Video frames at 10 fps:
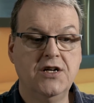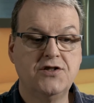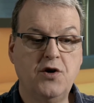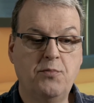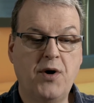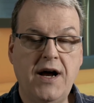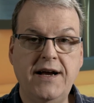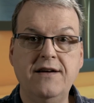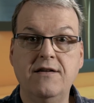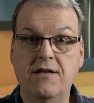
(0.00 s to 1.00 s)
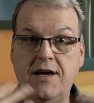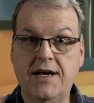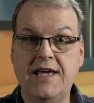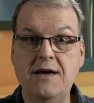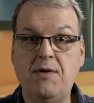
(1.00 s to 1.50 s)
So Brian
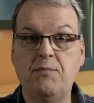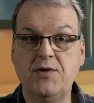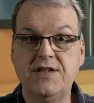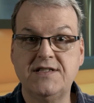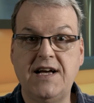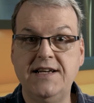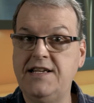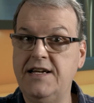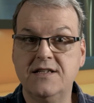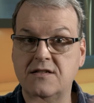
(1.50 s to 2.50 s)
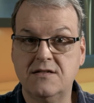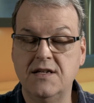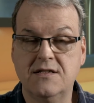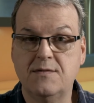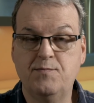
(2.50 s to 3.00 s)
came up with this idea.
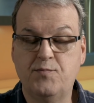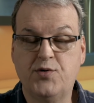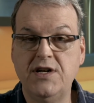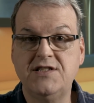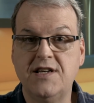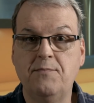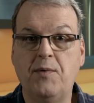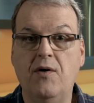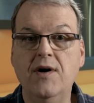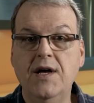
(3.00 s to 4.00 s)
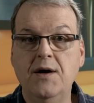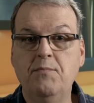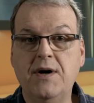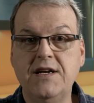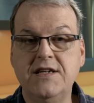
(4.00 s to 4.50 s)
It's pretty simple,
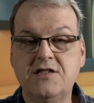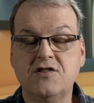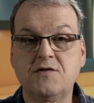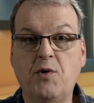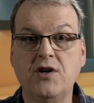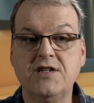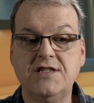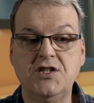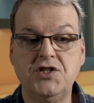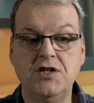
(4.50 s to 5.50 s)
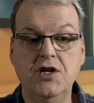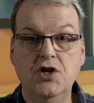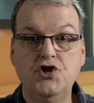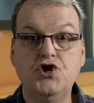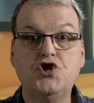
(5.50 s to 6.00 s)
but it's a smart decision
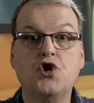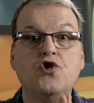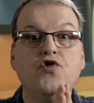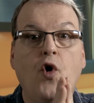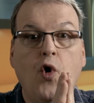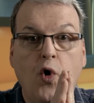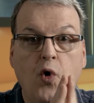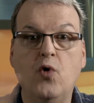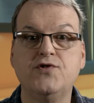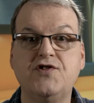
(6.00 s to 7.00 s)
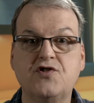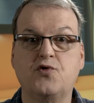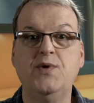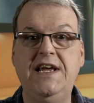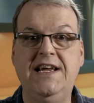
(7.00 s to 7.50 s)
to turn the whole
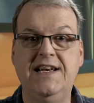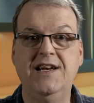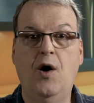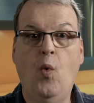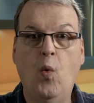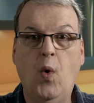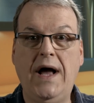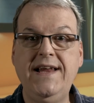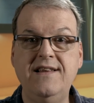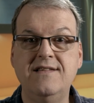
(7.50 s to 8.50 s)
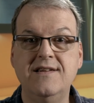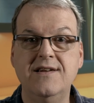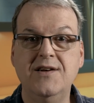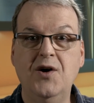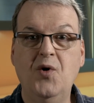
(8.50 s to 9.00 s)
screen white
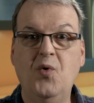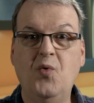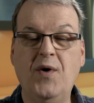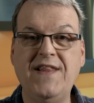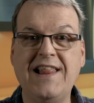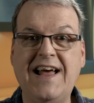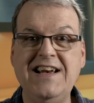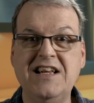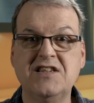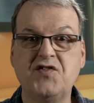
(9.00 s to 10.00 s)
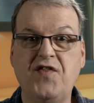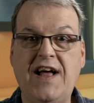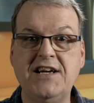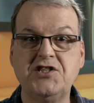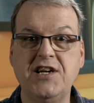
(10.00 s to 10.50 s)
when the lightning is
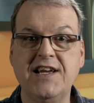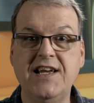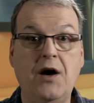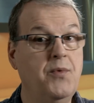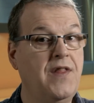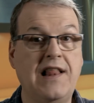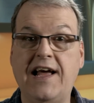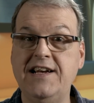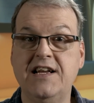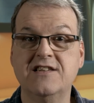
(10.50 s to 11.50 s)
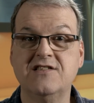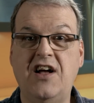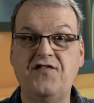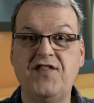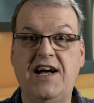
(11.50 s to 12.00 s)
flashing, and when the lightning is
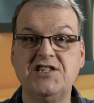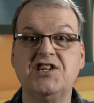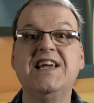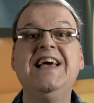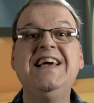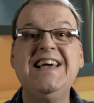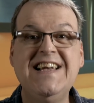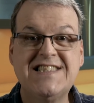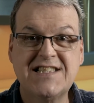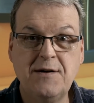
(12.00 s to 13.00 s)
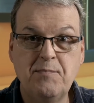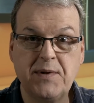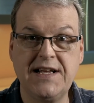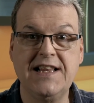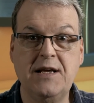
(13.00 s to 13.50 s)
not flashing, it's
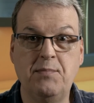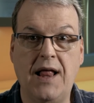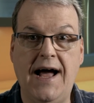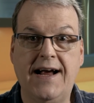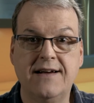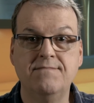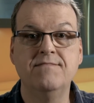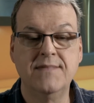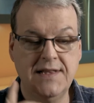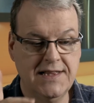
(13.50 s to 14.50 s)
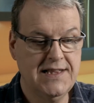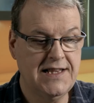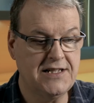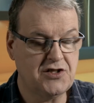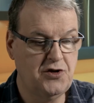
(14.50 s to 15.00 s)
completely black.
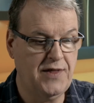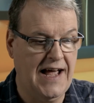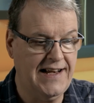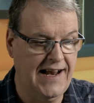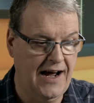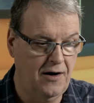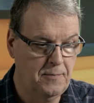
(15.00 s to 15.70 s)
Let's do that now.